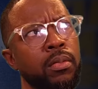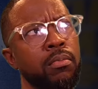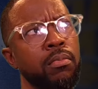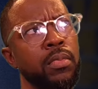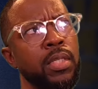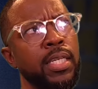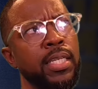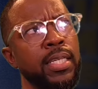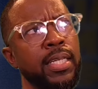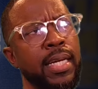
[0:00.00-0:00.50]

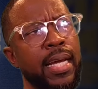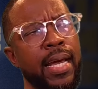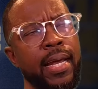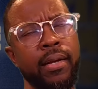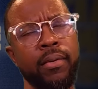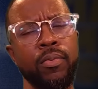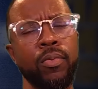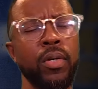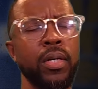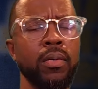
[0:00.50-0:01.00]

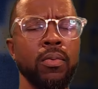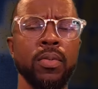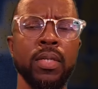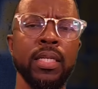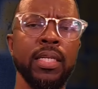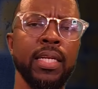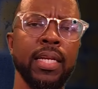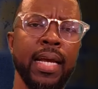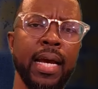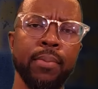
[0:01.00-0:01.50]

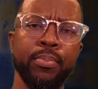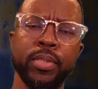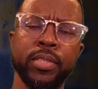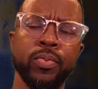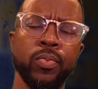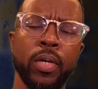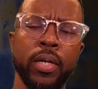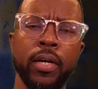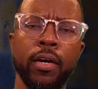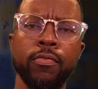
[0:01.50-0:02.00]
Indianapolis,
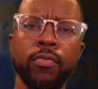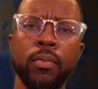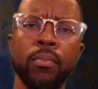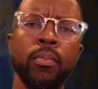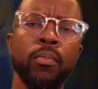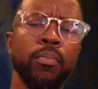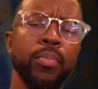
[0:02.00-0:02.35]
one of them.